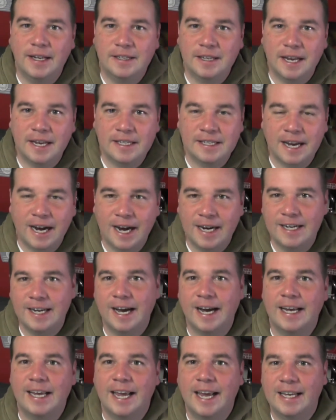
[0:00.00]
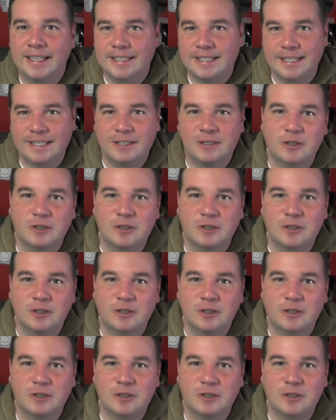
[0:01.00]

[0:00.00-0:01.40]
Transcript: it kind of I can't say